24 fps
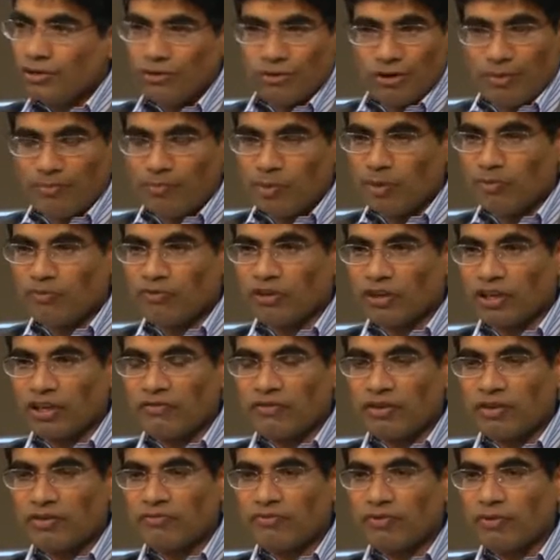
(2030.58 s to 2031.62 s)
you have been
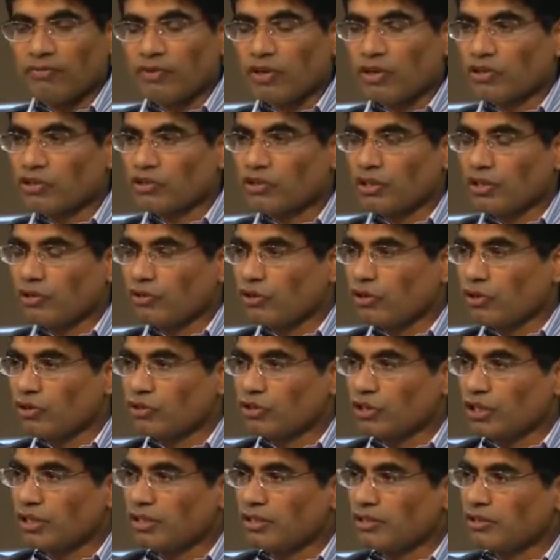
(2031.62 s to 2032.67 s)
forgiven from
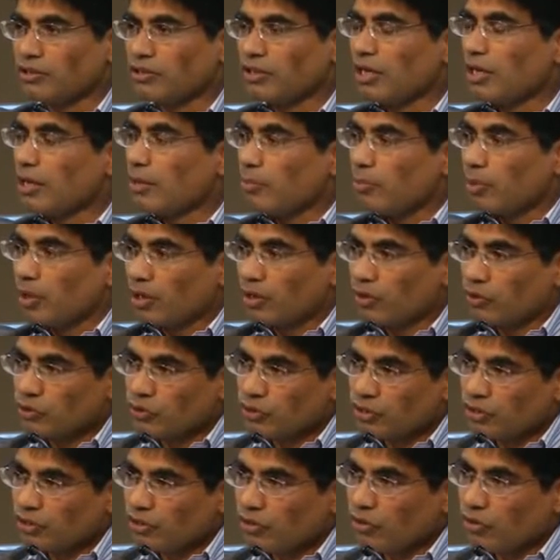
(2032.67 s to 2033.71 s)
your sins
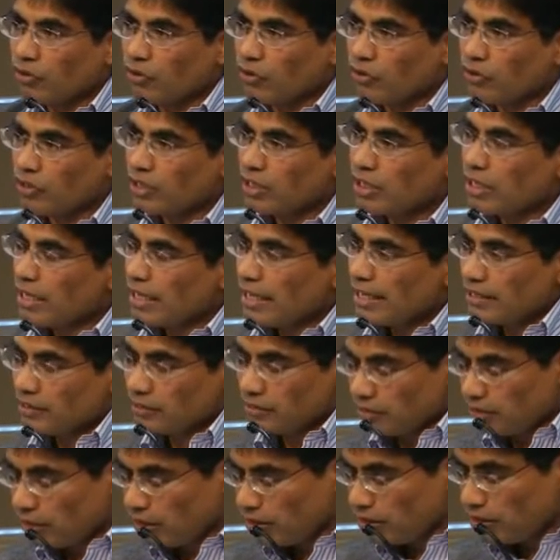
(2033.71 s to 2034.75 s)
because God
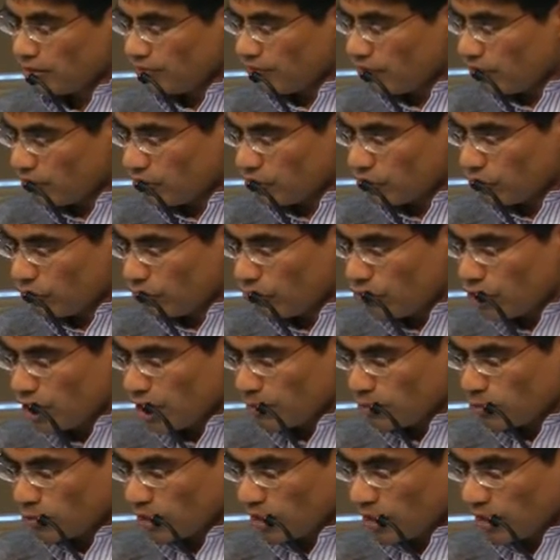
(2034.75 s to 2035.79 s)
has done it for His own
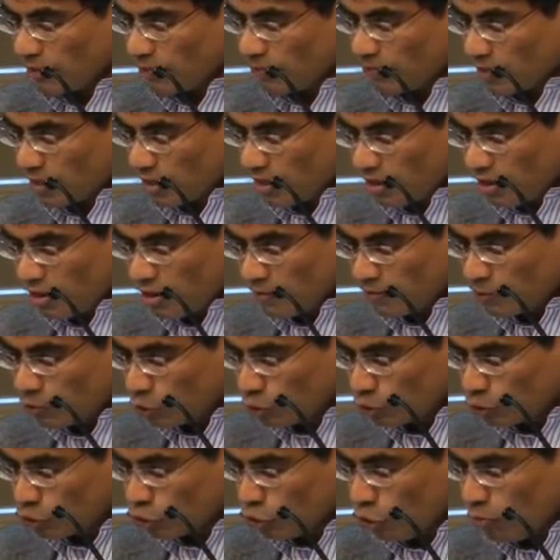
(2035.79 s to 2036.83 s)
name's sake. He
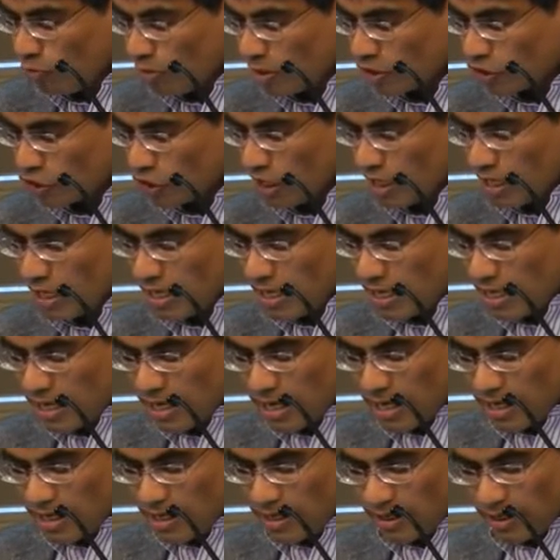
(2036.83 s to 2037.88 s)
loves you so much,
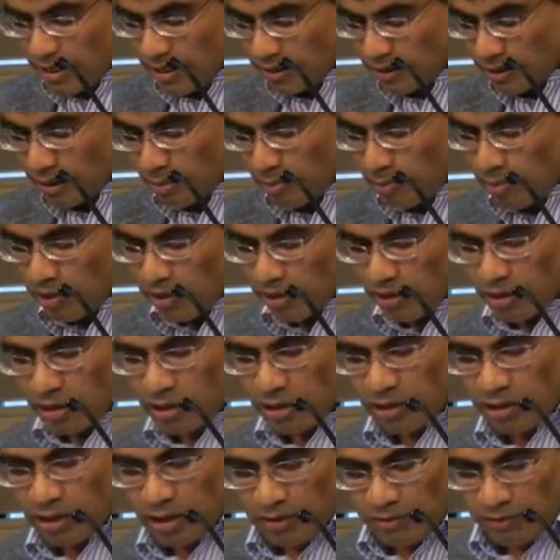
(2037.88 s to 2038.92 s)
He has
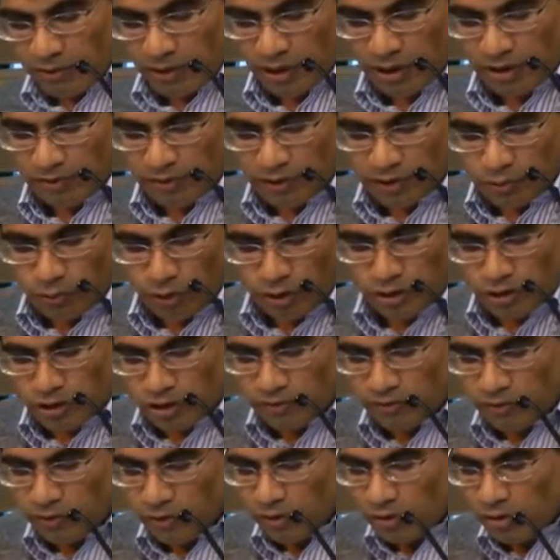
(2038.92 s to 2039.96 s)
completely, forever, once
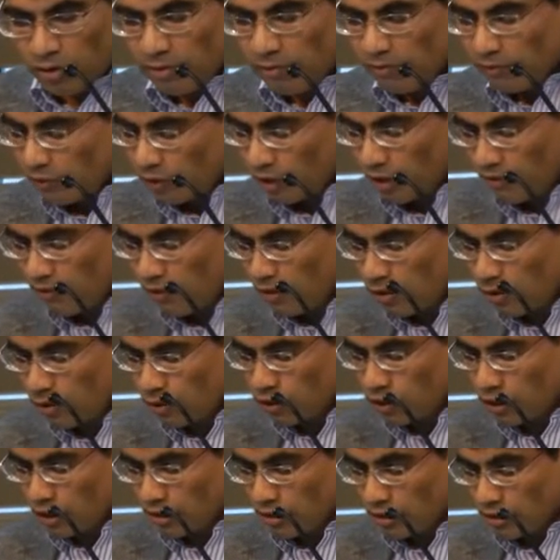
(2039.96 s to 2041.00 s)
and for all, forgiven your
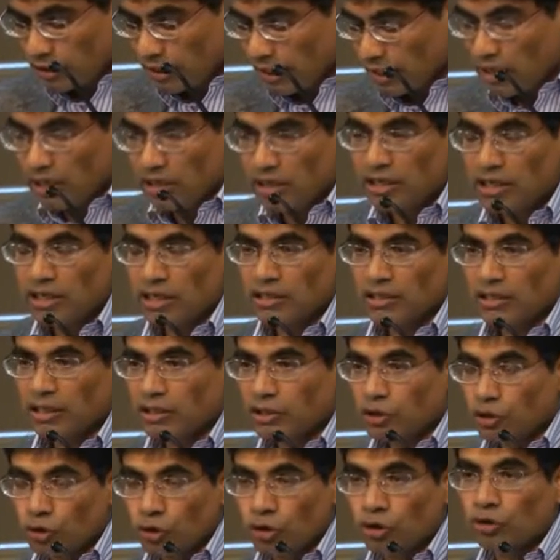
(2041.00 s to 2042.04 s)
sins. Secondly, He
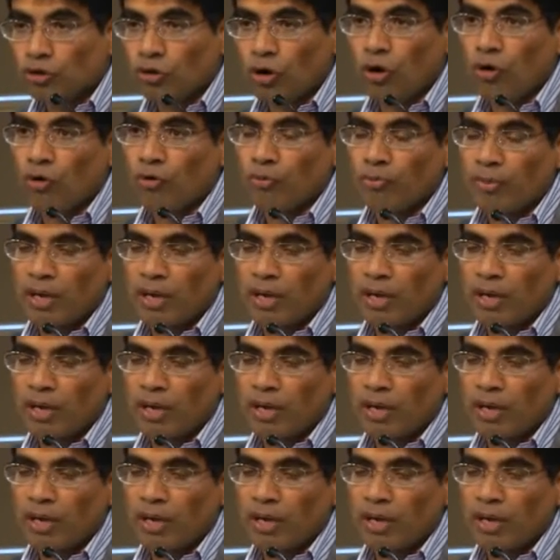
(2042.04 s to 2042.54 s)
says, "You grow,